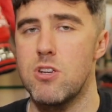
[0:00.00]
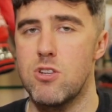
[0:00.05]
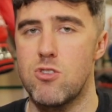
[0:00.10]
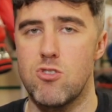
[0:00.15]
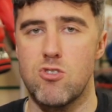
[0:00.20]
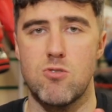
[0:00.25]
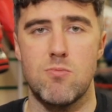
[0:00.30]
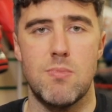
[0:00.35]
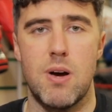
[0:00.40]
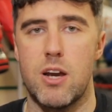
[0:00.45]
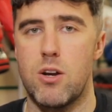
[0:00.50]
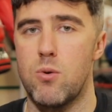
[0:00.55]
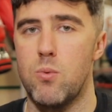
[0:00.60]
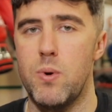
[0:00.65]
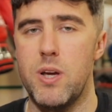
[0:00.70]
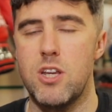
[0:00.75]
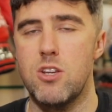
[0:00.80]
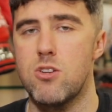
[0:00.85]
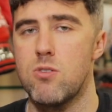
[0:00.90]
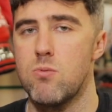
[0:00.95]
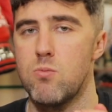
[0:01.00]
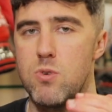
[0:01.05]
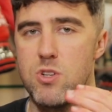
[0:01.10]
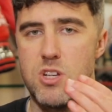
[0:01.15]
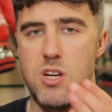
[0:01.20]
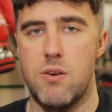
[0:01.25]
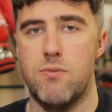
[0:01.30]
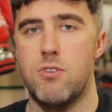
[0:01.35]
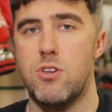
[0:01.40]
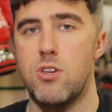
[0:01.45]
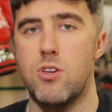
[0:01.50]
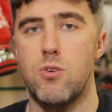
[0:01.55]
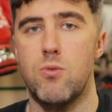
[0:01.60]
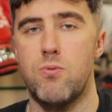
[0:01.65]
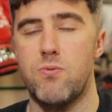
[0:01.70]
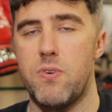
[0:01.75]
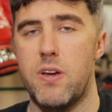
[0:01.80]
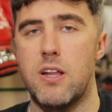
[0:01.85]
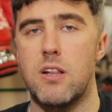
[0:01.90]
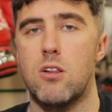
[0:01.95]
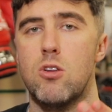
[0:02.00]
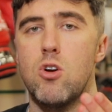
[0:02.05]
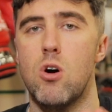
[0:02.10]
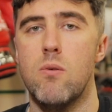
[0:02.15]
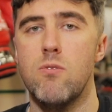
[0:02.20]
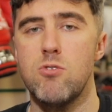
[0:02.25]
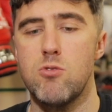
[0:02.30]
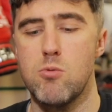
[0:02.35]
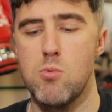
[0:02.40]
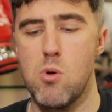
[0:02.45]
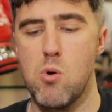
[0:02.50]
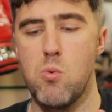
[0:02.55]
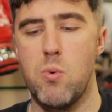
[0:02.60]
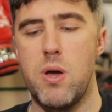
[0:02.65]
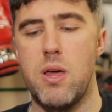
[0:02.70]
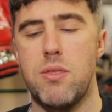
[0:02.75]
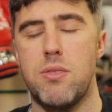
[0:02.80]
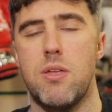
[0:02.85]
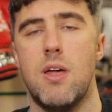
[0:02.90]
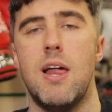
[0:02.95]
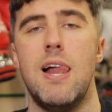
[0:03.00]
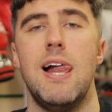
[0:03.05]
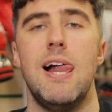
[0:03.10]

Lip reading: It doesn't matter whichever you feel comfortable with.